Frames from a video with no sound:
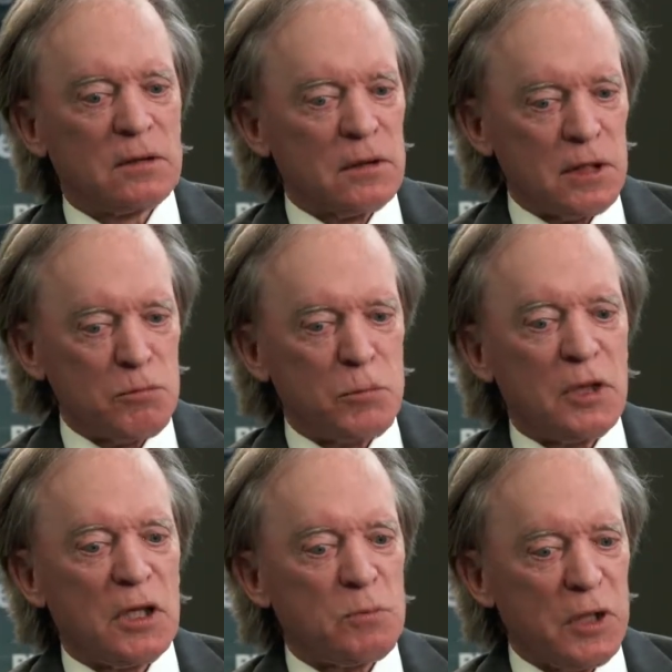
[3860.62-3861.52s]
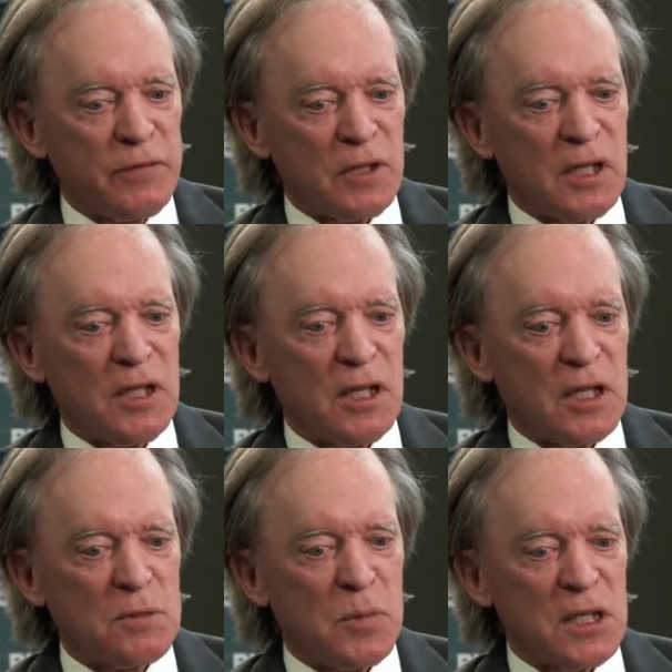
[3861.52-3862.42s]
like Buffett, I think
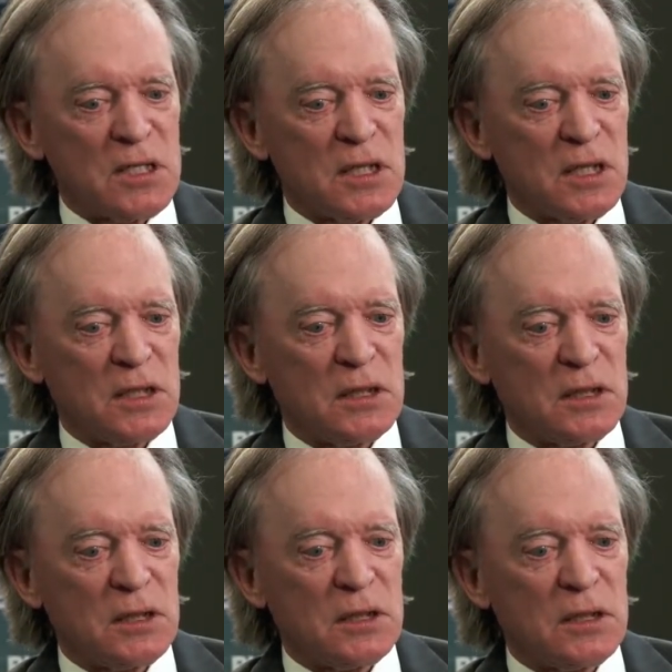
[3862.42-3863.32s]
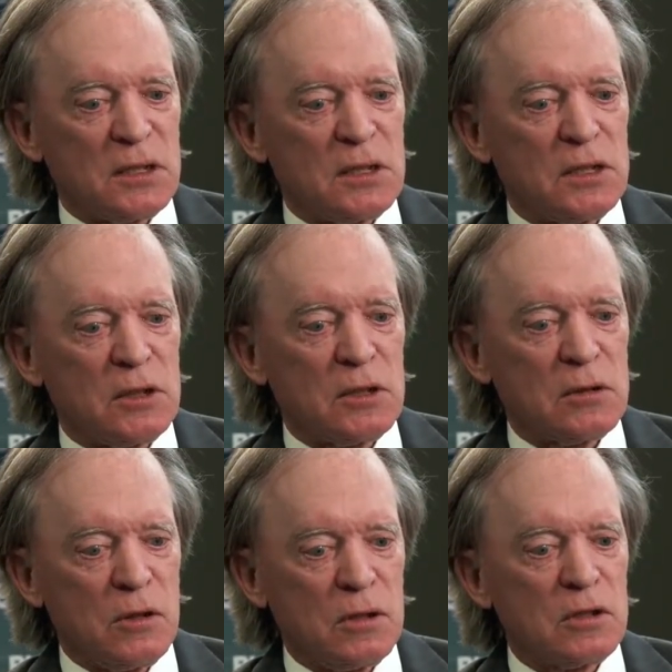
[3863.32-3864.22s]
it's best to look
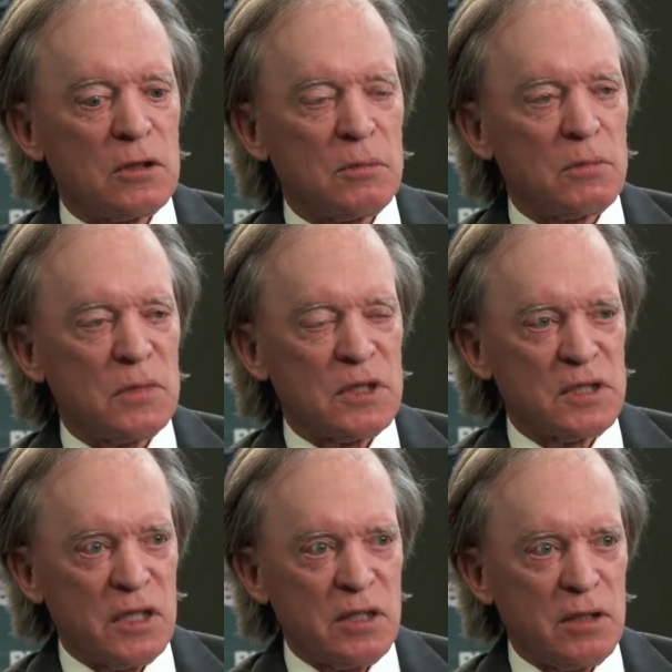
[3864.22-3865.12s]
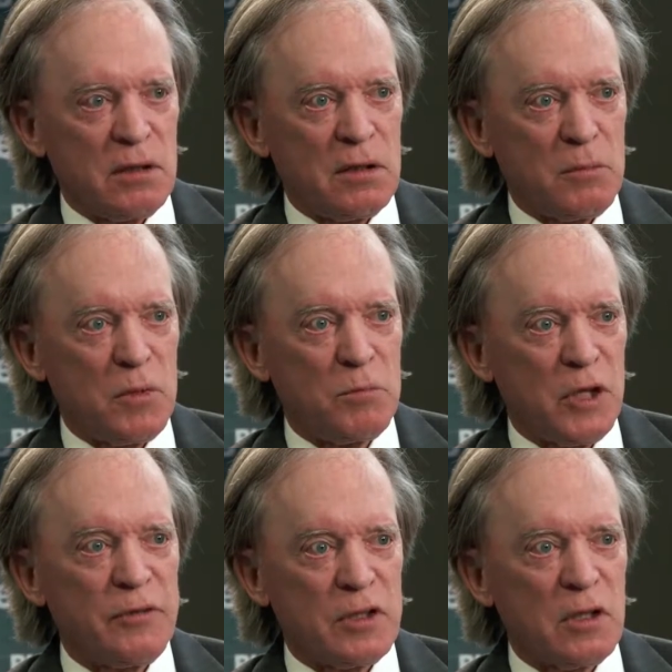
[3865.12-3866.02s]
long-term, secular. I mean,
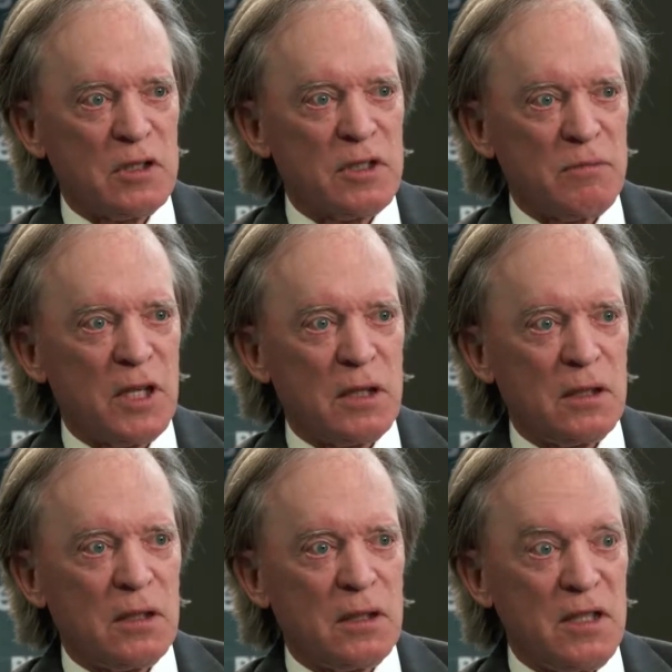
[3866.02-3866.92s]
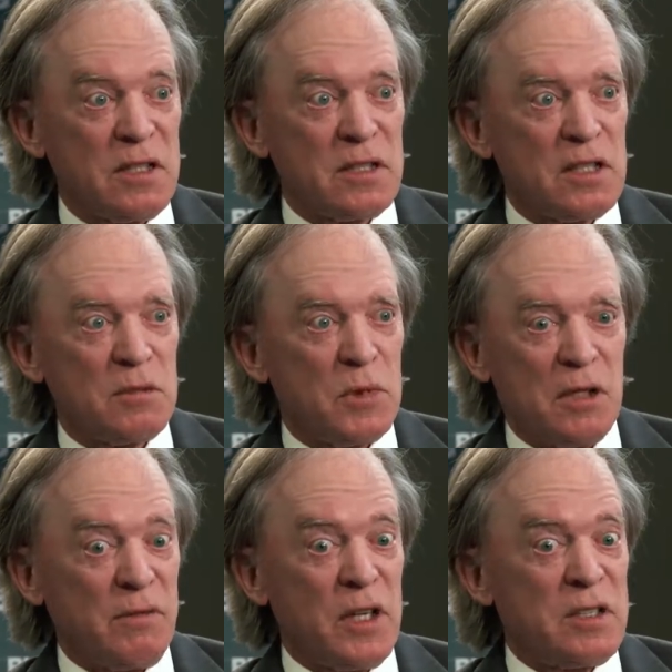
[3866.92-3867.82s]
Buffett talks about these days about
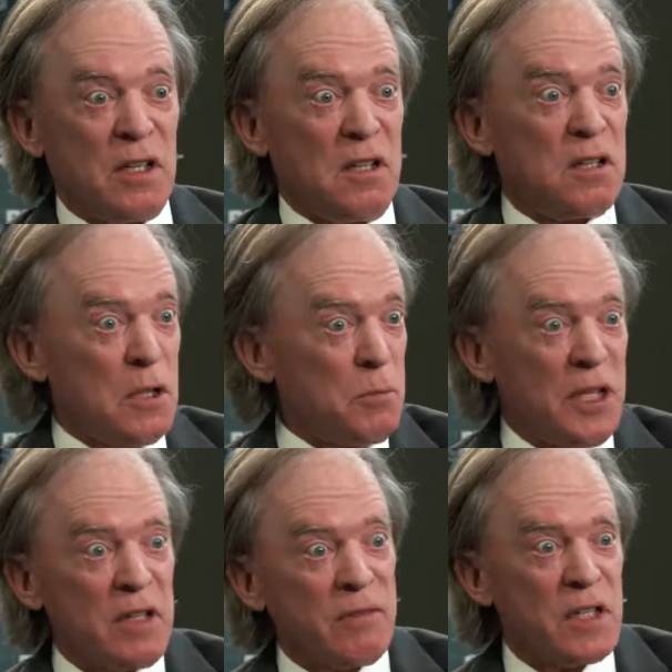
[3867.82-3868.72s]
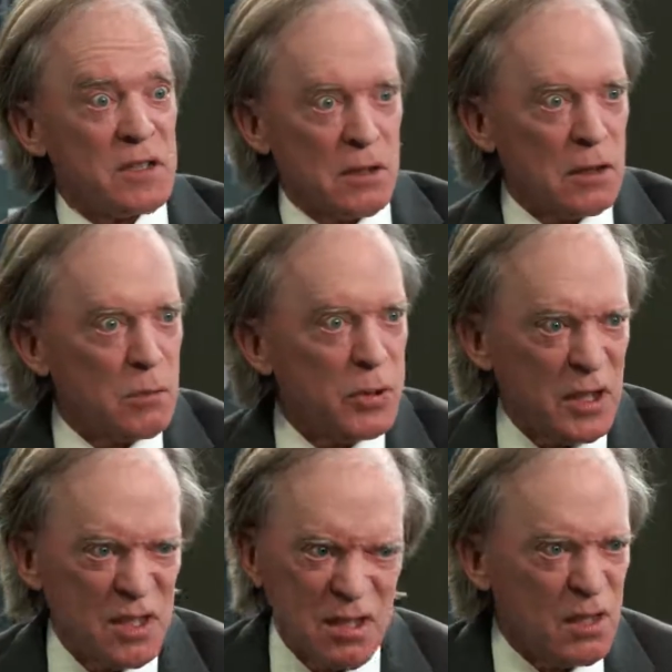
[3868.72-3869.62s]
investing in he invests in
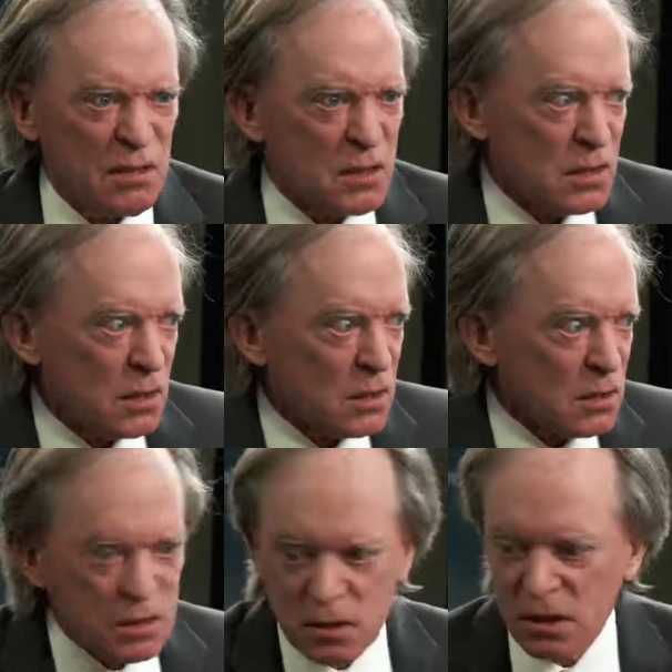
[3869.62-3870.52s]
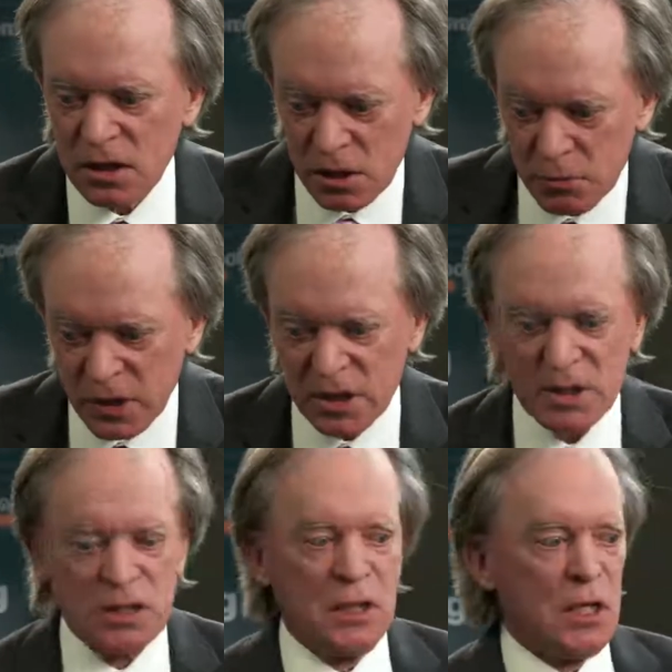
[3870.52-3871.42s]
companies, not in stocks.
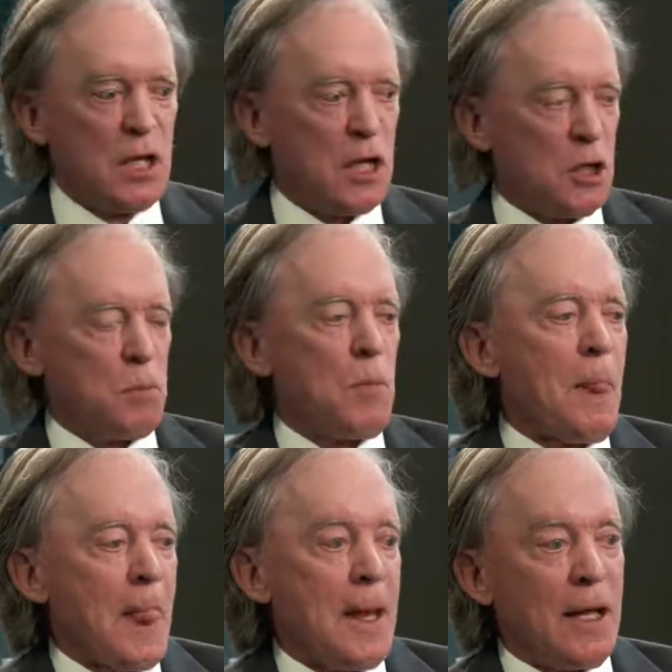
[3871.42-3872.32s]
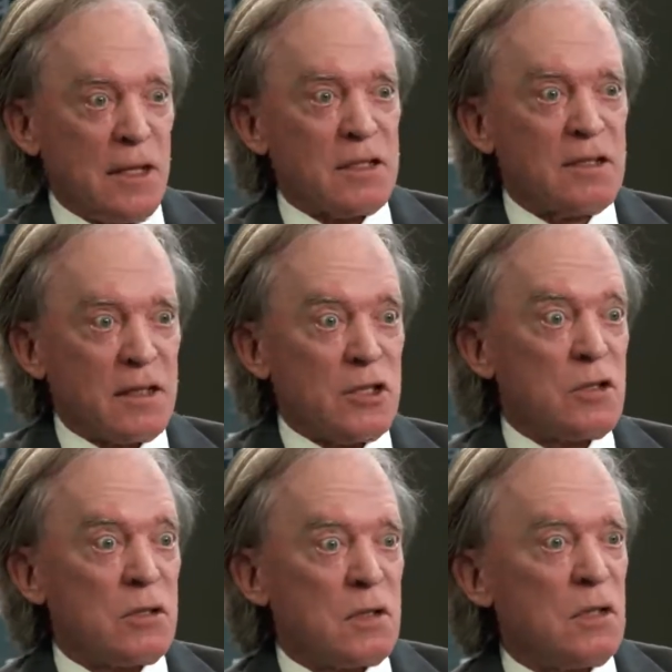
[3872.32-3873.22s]
Companies, and that's
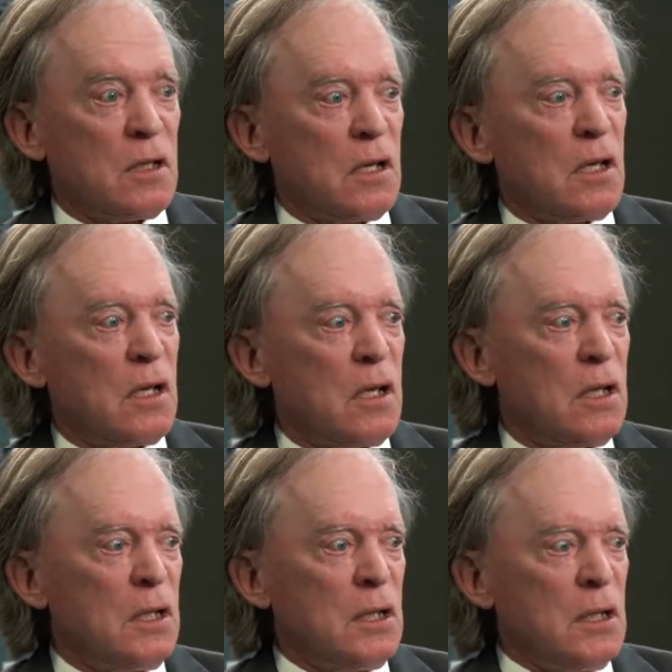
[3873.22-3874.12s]
good. I